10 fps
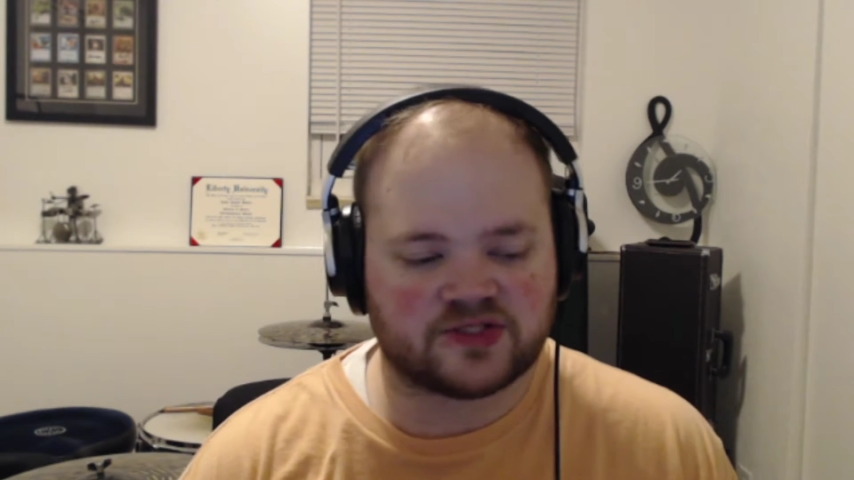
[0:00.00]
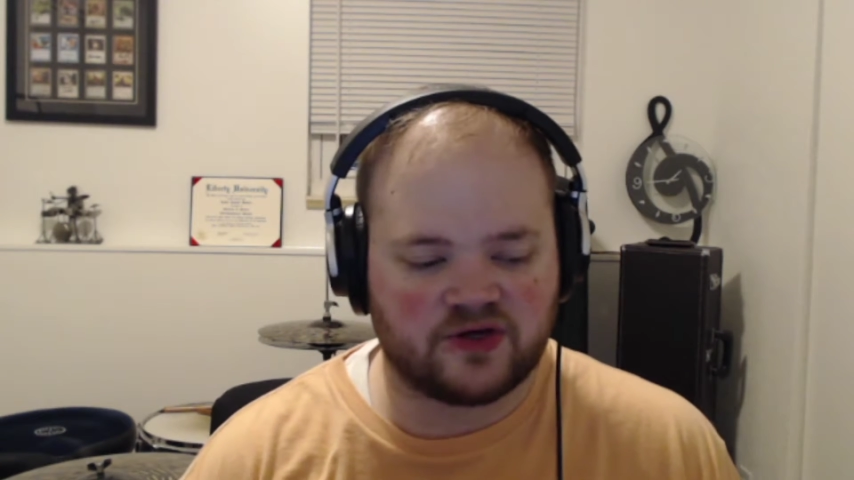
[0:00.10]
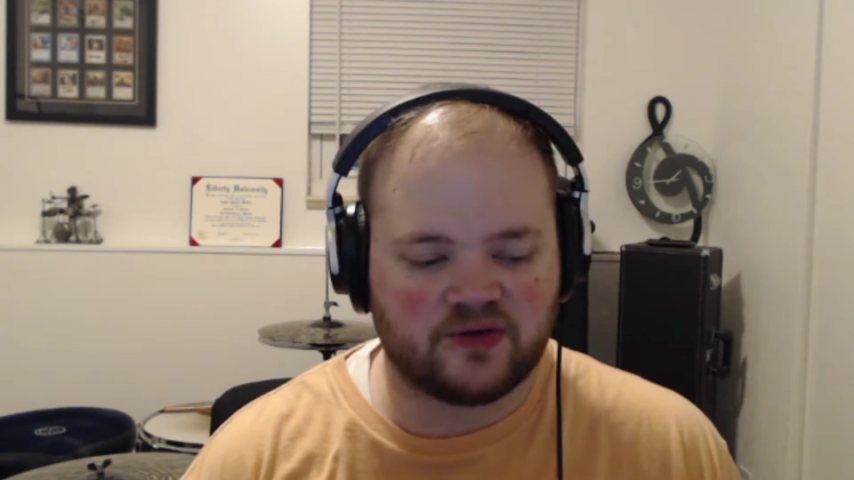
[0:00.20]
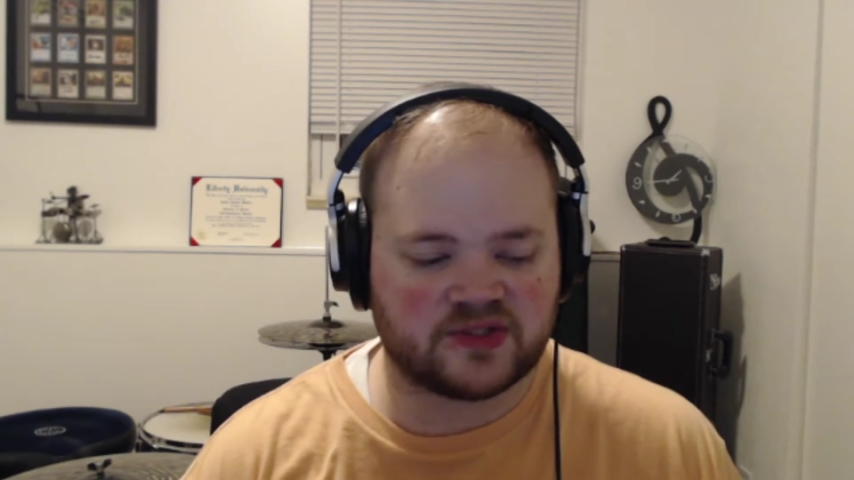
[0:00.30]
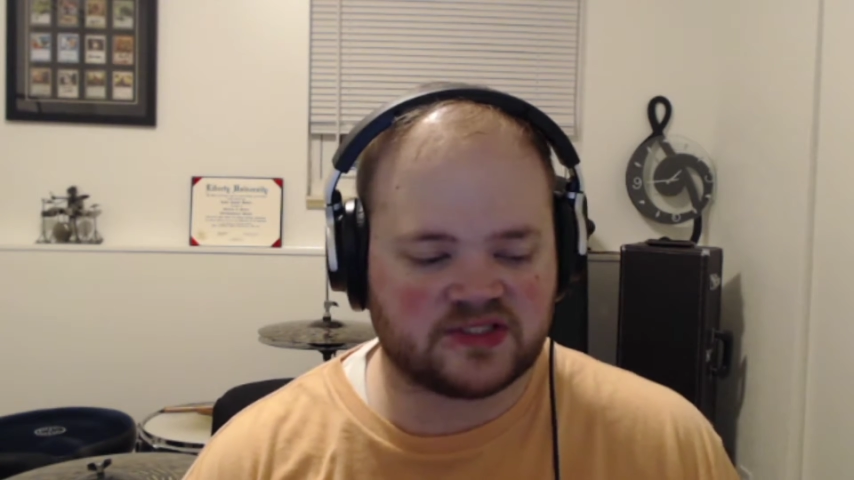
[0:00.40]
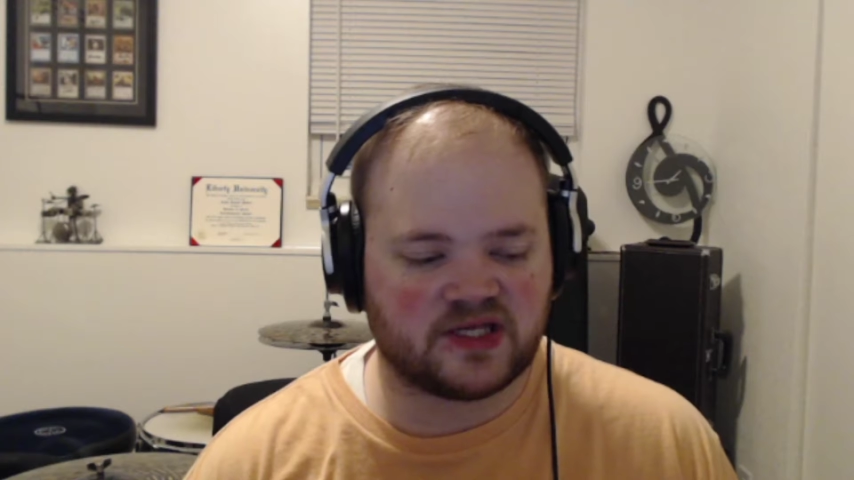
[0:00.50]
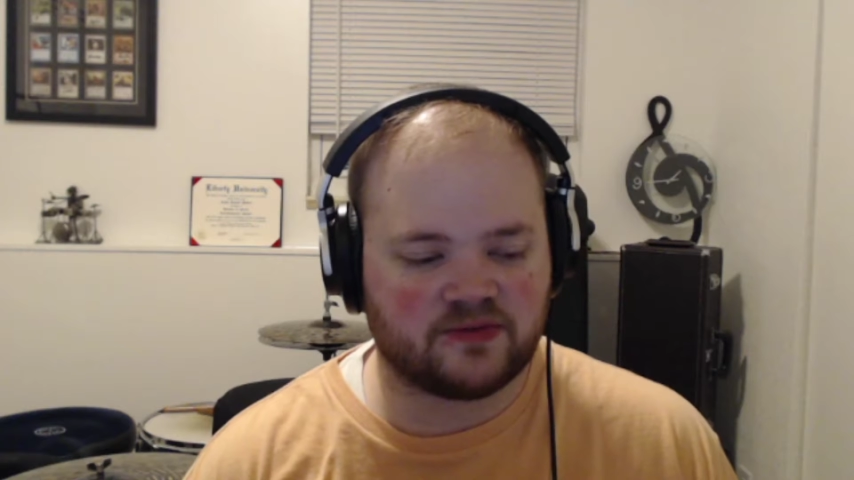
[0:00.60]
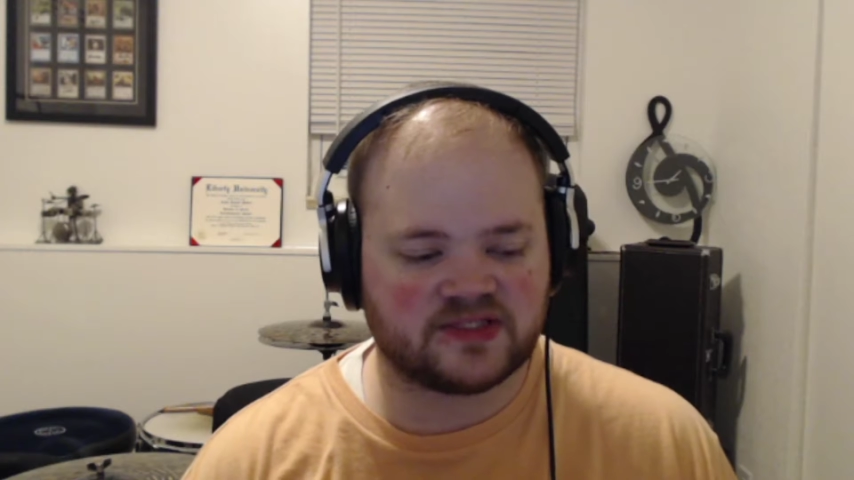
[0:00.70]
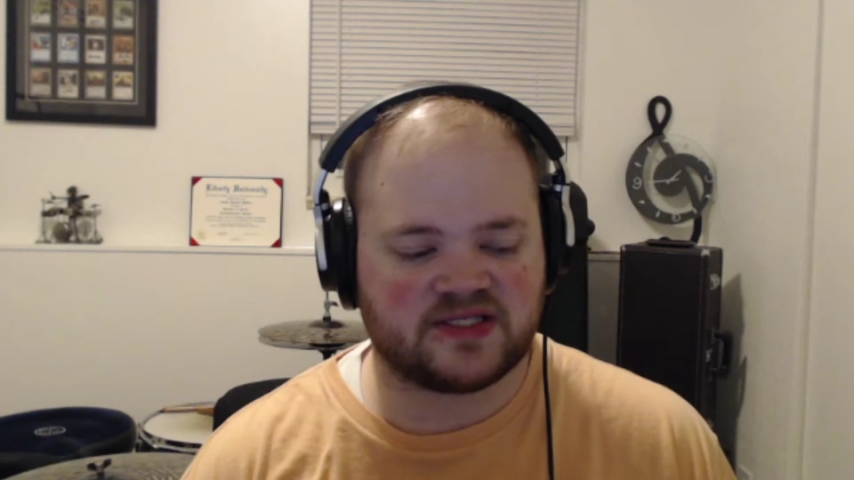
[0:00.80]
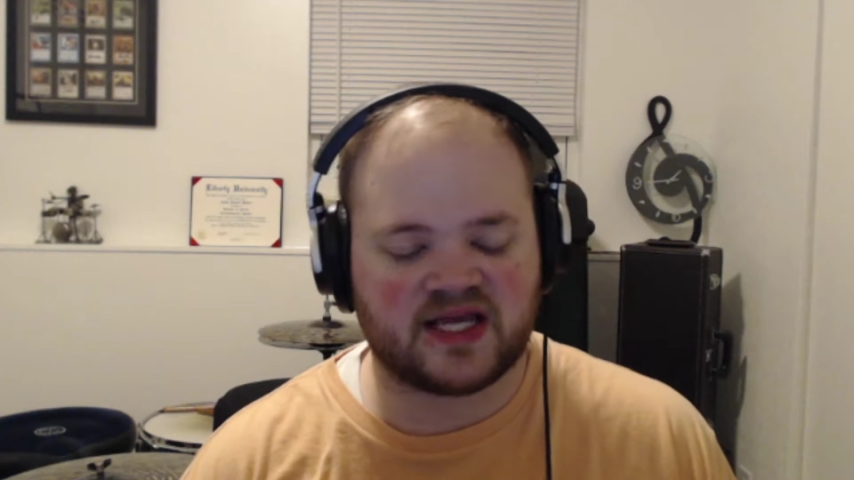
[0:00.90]
So it
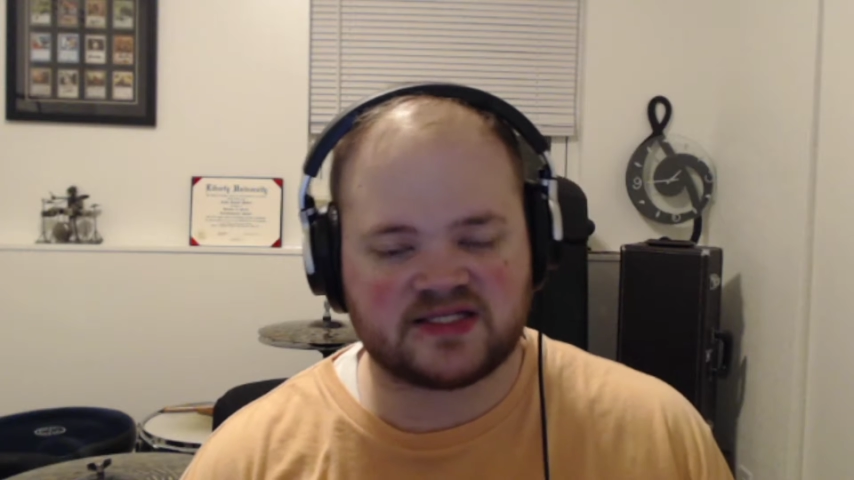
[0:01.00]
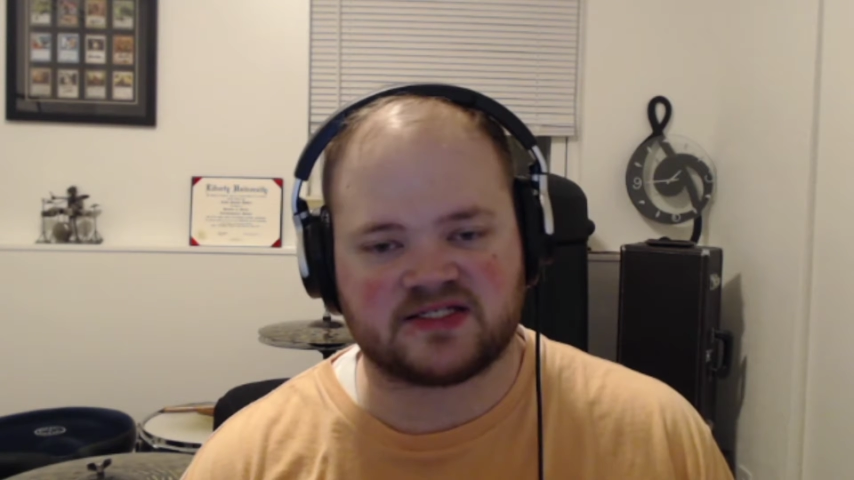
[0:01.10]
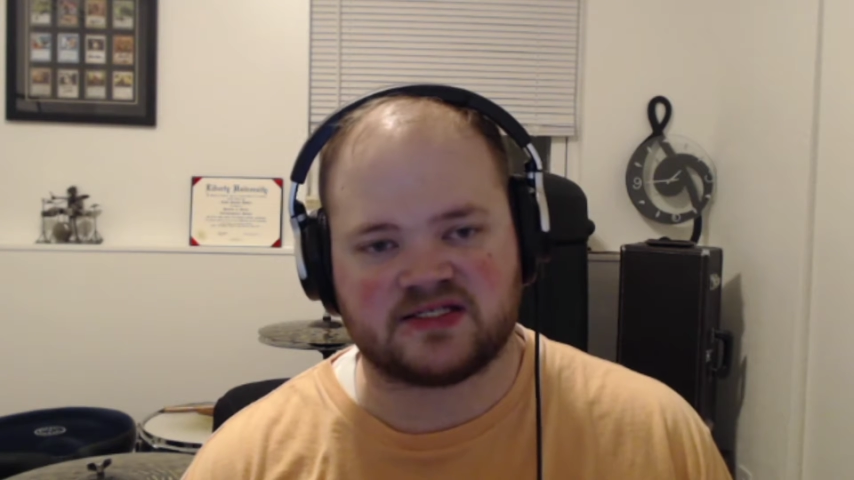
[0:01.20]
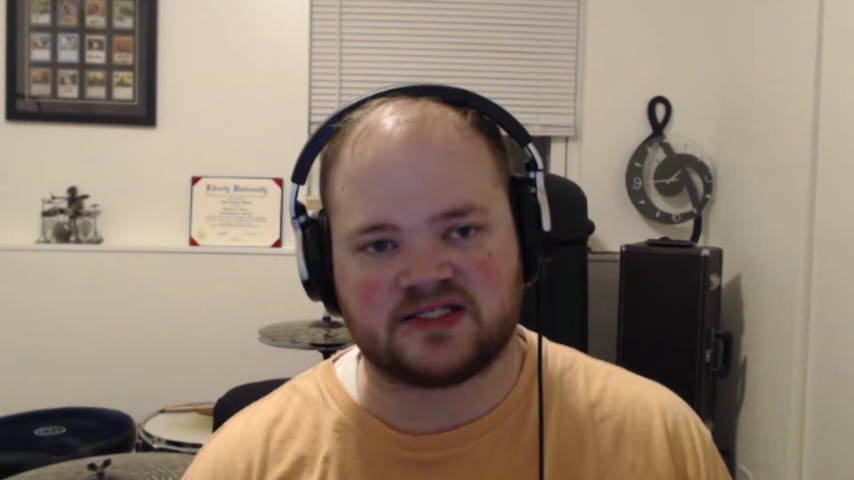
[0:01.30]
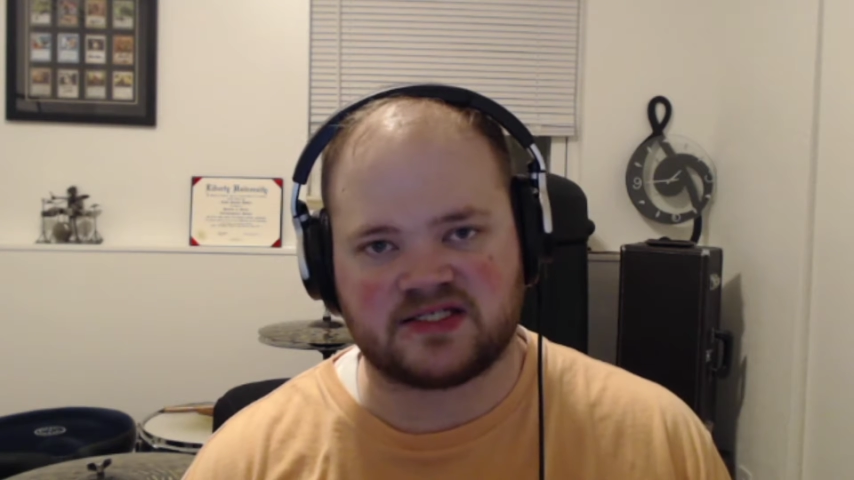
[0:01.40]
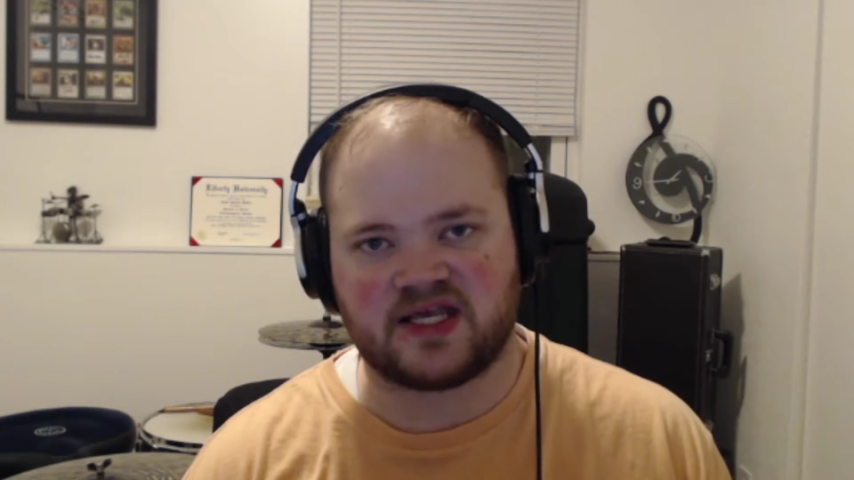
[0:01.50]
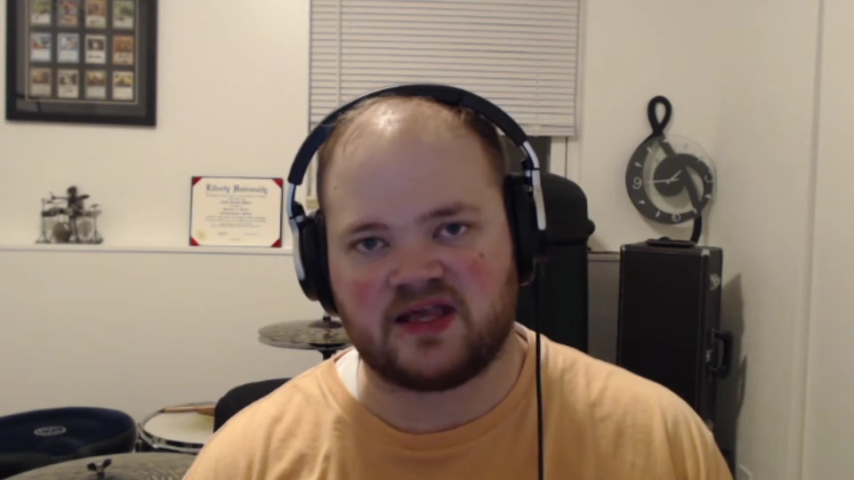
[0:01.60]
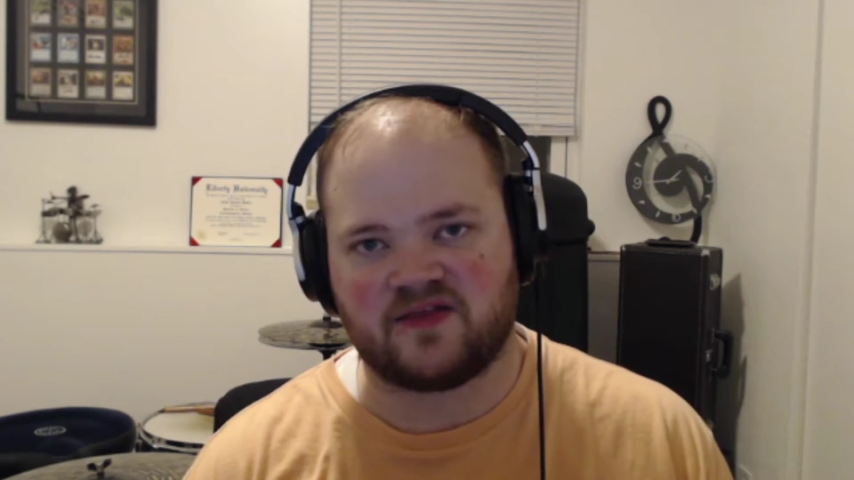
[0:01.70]
was nice to see